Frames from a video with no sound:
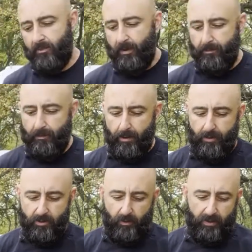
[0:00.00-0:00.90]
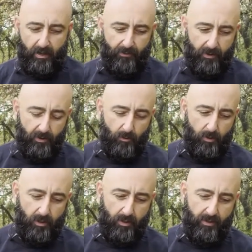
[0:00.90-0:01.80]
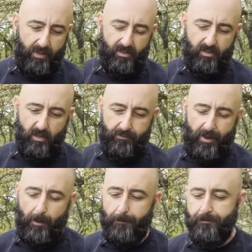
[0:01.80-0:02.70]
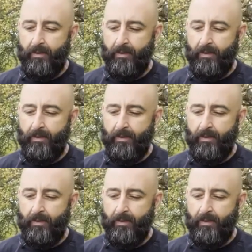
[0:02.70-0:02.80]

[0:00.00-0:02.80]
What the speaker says: my best way that I found to work this stuff out.